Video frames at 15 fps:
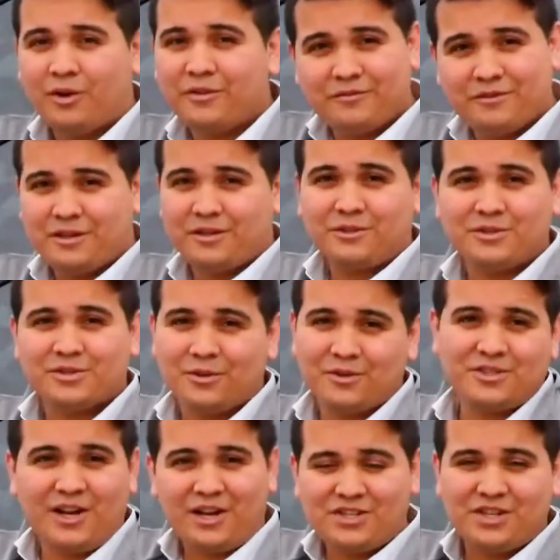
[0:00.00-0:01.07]
of the vehicle, so
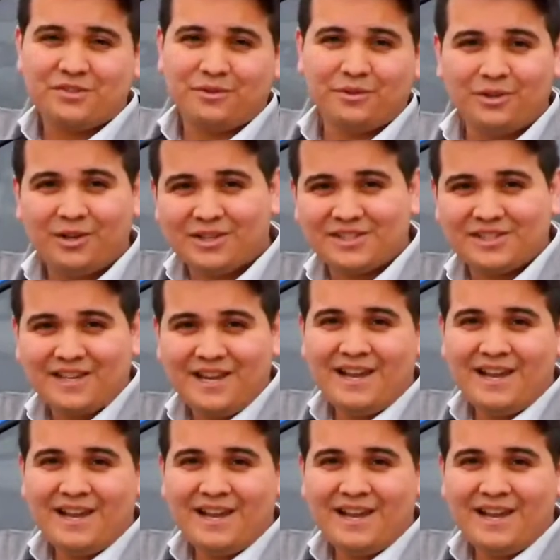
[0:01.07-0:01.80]
it's not just for looks.